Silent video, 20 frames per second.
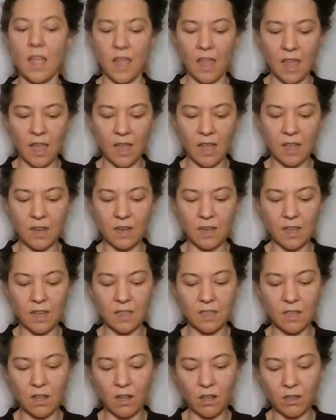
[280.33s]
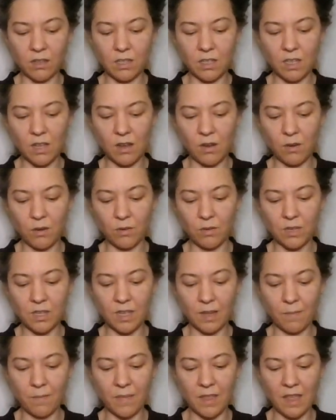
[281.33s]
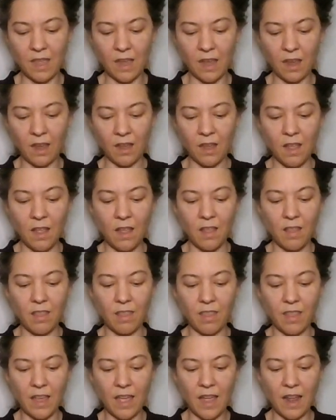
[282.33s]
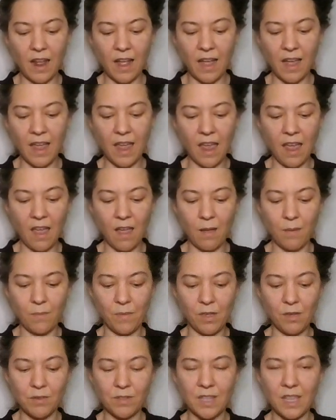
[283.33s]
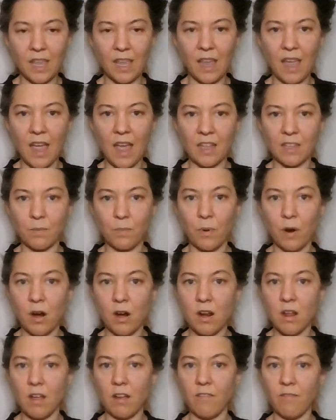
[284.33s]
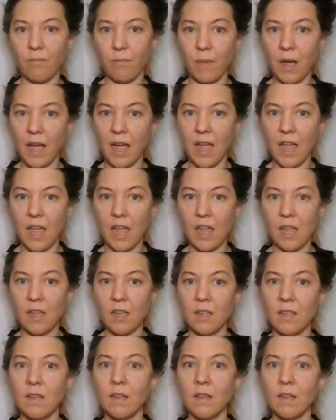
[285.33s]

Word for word: and it's also something that I am using as part of my